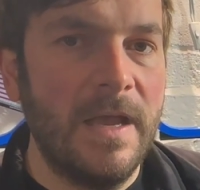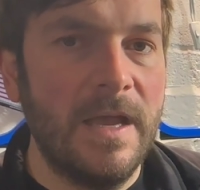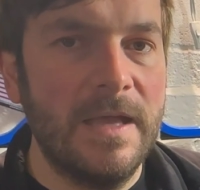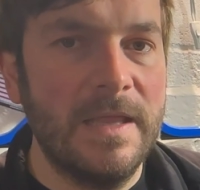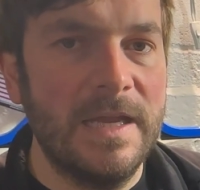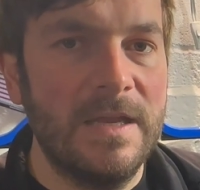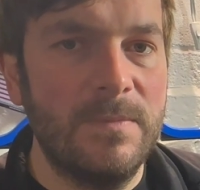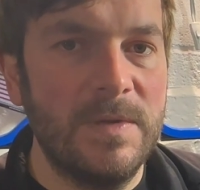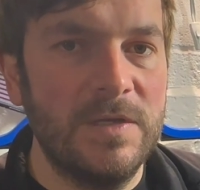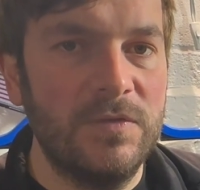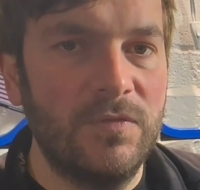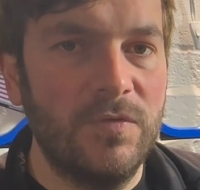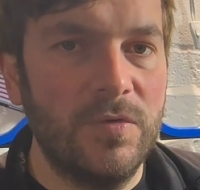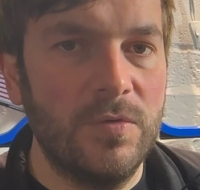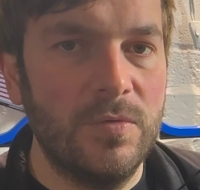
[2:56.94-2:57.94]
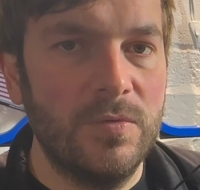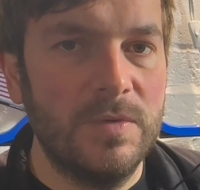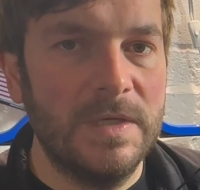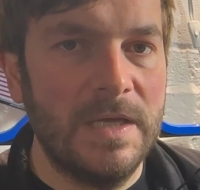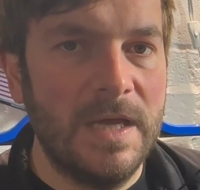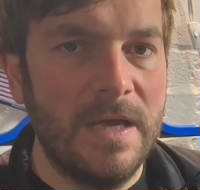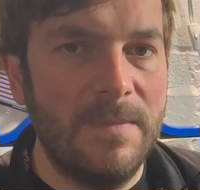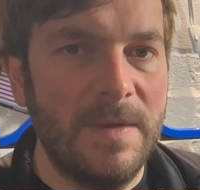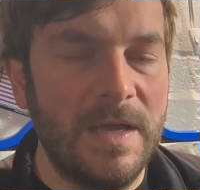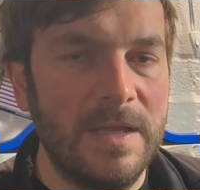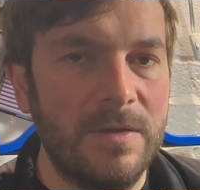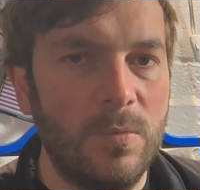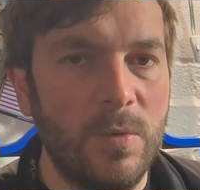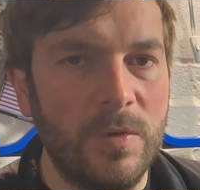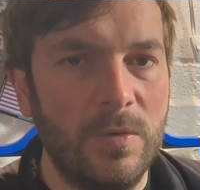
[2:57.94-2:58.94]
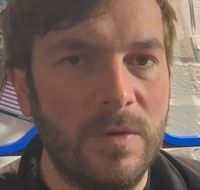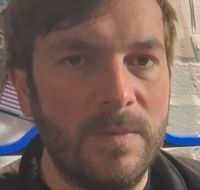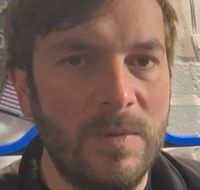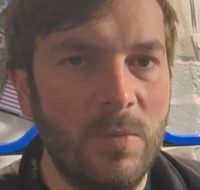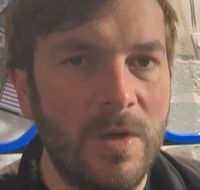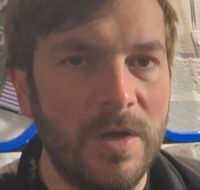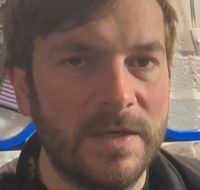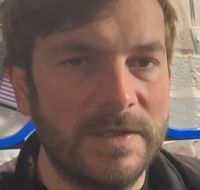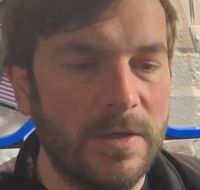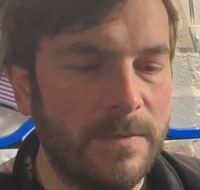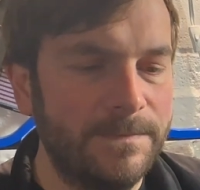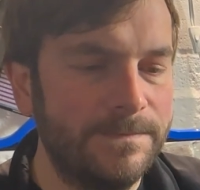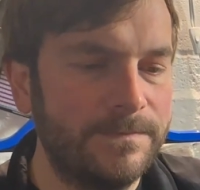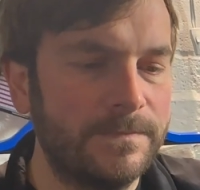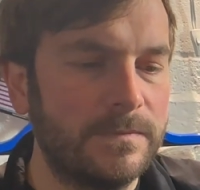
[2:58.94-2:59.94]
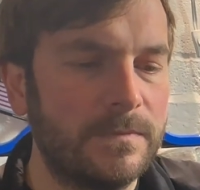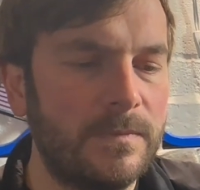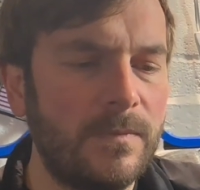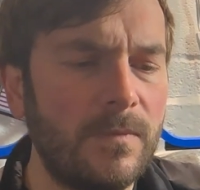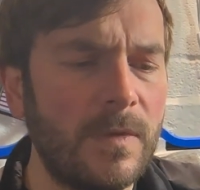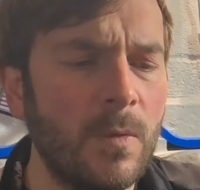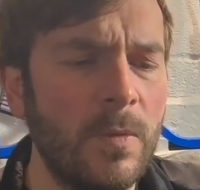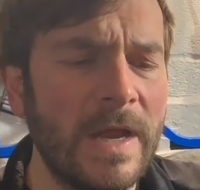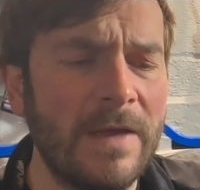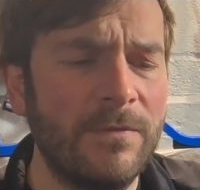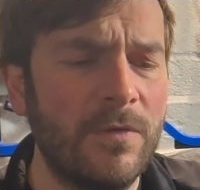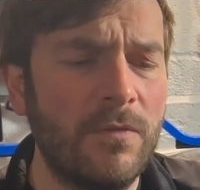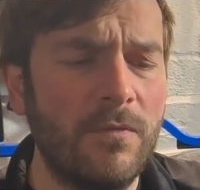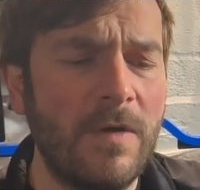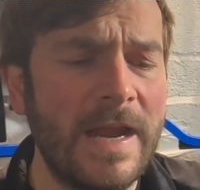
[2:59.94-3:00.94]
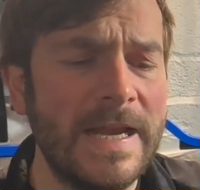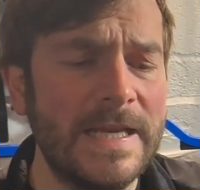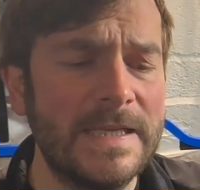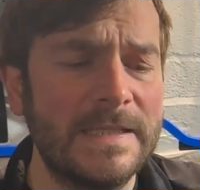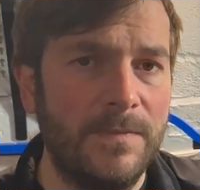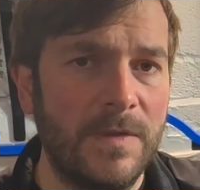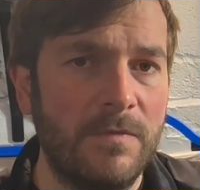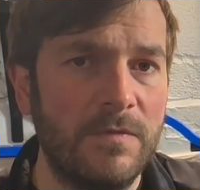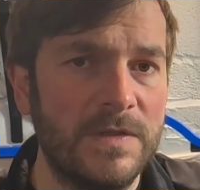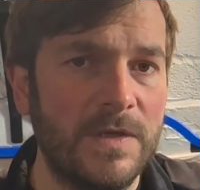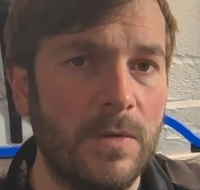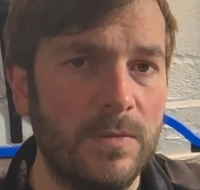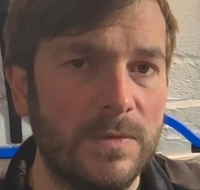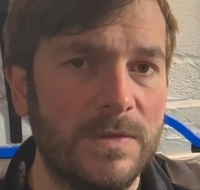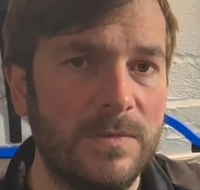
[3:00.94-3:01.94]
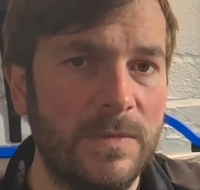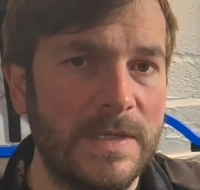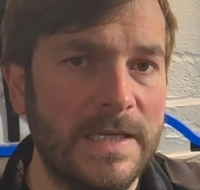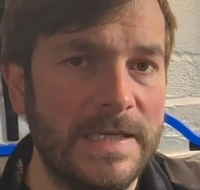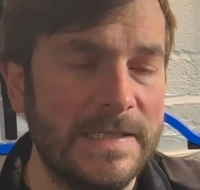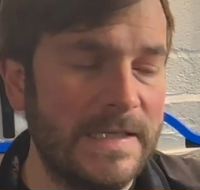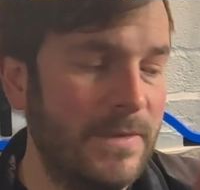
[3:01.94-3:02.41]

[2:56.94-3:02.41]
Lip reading: They can be trued and the wheel can be worked on. We have great results with these